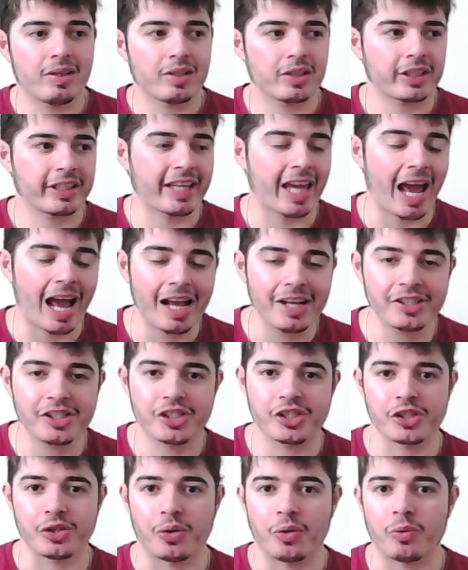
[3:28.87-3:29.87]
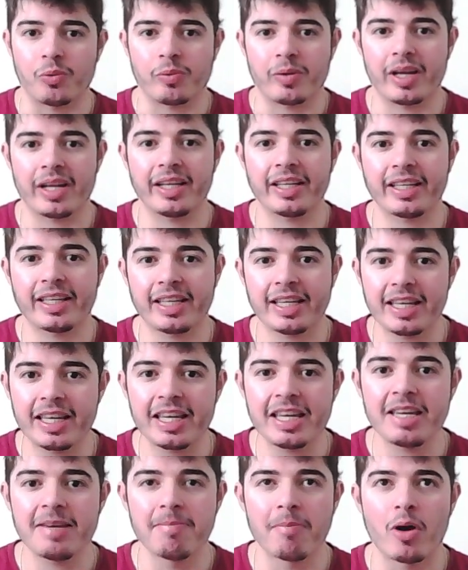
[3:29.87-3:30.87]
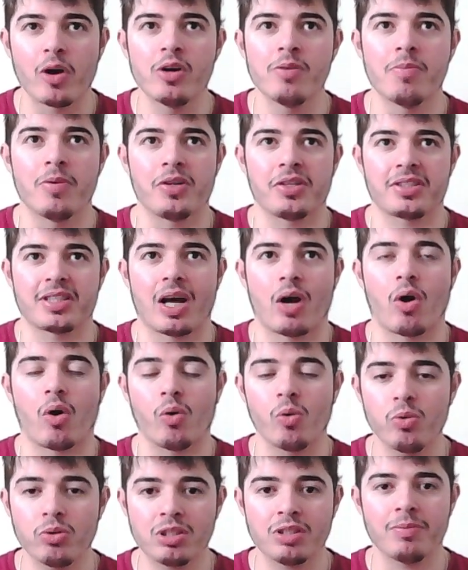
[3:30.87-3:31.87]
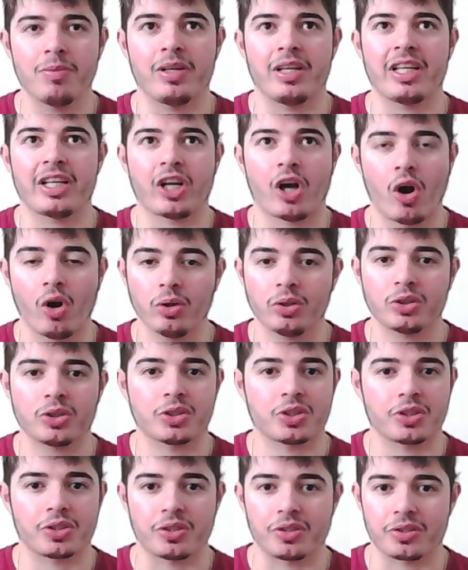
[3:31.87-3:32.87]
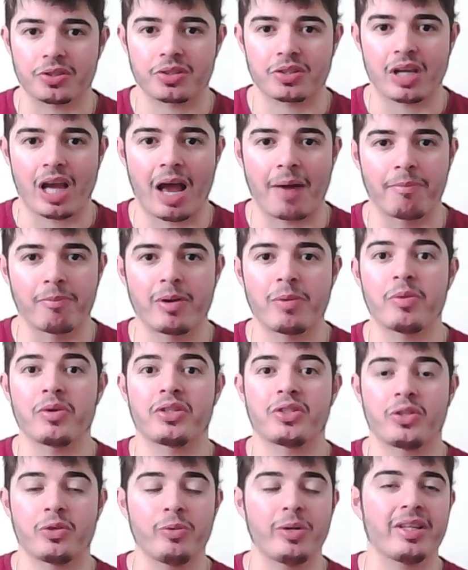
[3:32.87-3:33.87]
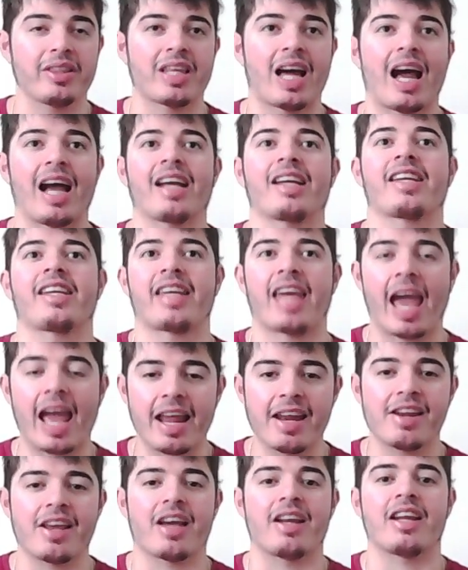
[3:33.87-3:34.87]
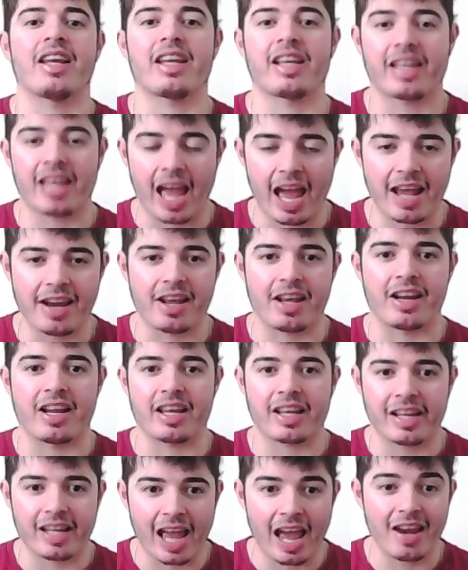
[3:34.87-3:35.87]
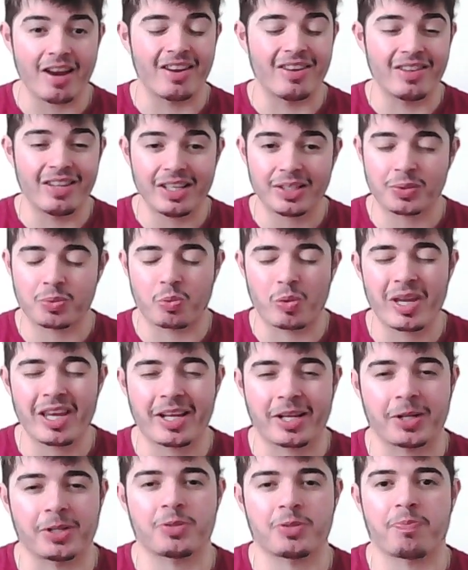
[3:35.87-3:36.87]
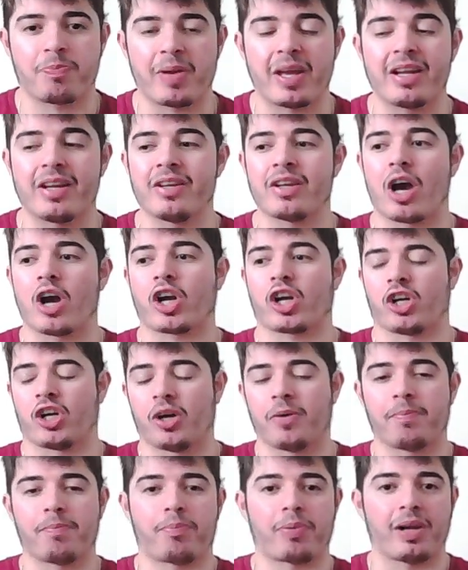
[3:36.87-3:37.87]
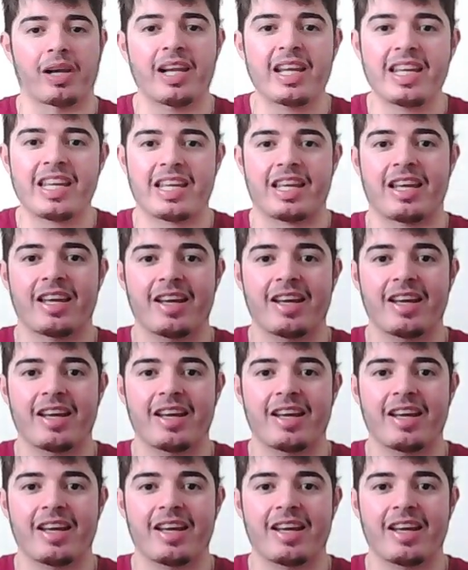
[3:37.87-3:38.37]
casual in key moments that ultimately costs us. And we were doing that again and again and again. And this week has been a complete